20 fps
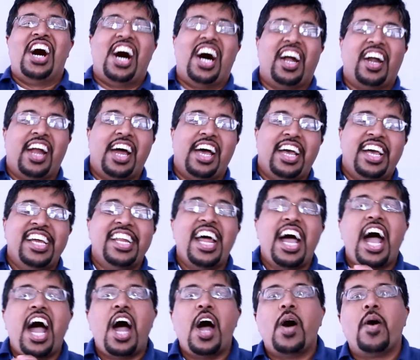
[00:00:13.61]
right, and
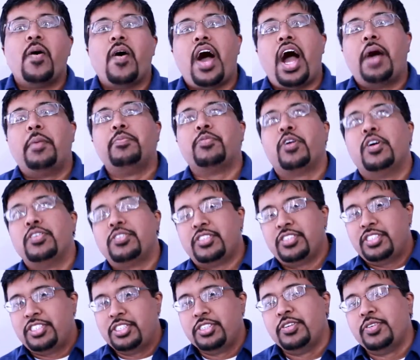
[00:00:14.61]
how I'm going to
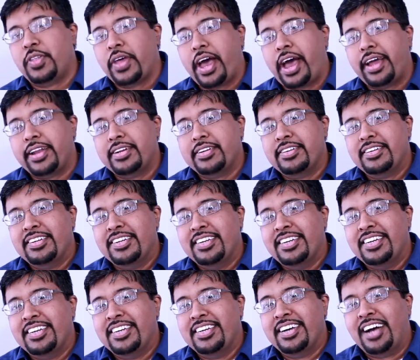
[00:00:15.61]
do that?
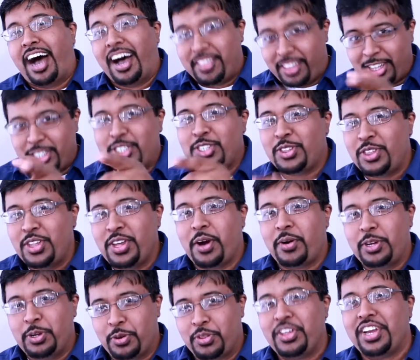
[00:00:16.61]
I thought you were
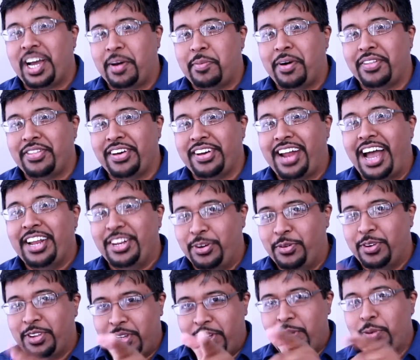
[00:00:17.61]
thinking about that. I
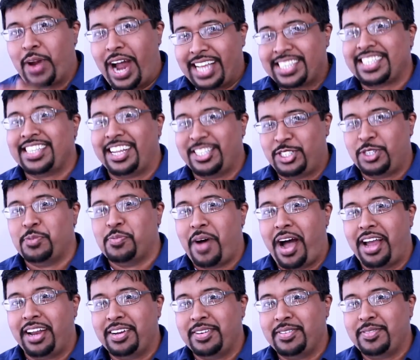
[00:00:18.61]
knew you were asking that to your
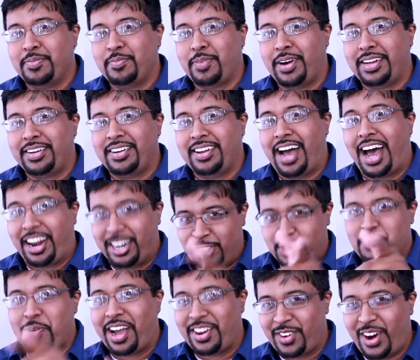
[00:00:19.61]
mind, but out of
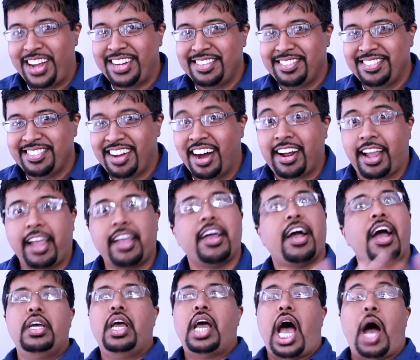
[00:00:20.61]
your mind, right? Okay,
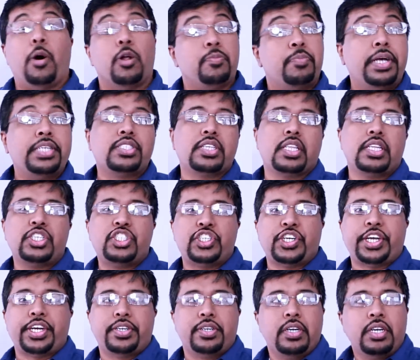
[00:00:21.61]
I will basically
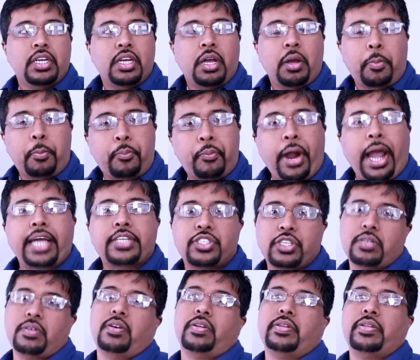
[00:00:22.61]
share
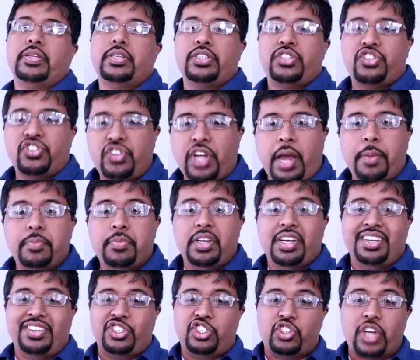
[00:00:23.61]
practical step
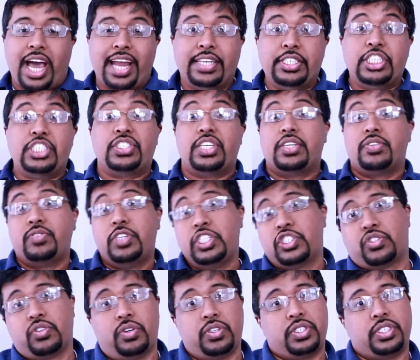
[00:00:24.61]
and strategies and
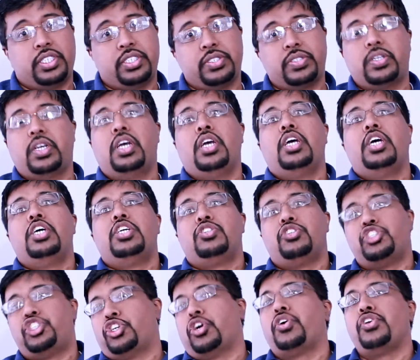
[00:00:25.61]
resources to
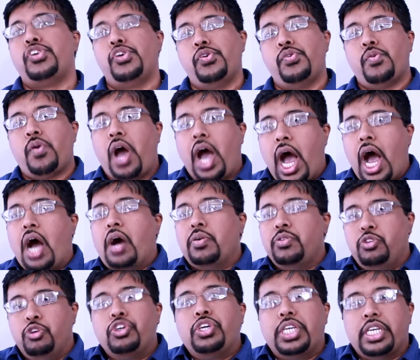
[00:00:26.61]
show you how
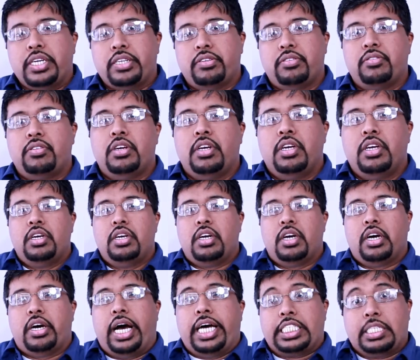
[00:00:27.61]
you can,
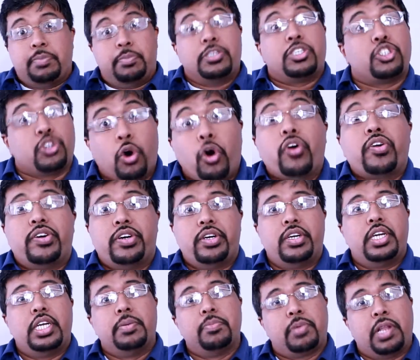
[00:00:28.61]
as a business owner,
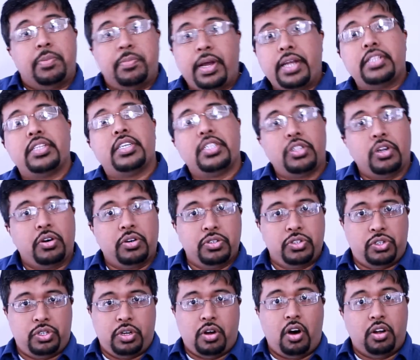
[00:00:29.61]
implement
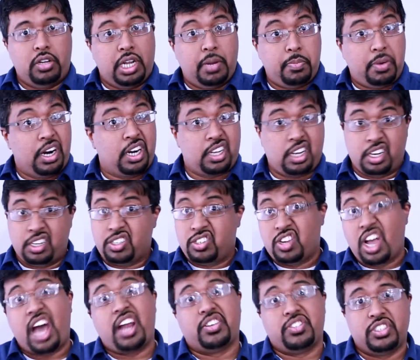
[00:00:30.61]
those online marketing
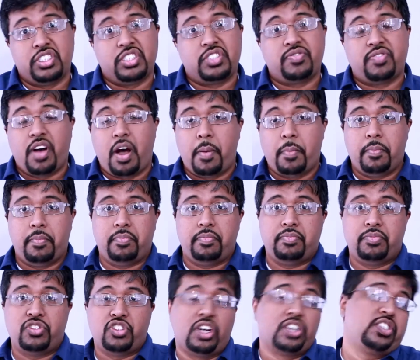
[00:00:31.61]
strategies from
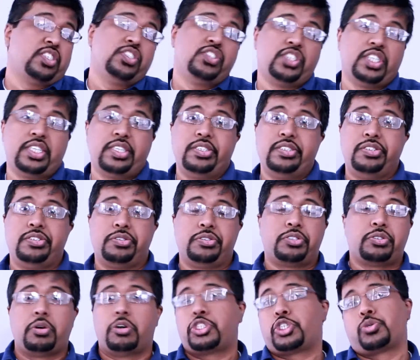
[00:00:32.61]
search engine to
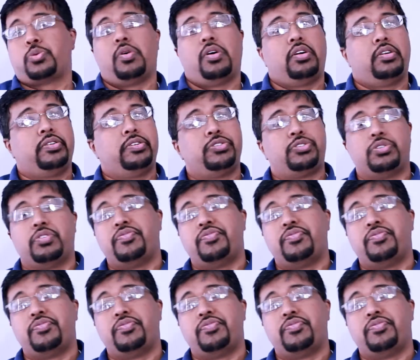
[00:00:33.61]
social to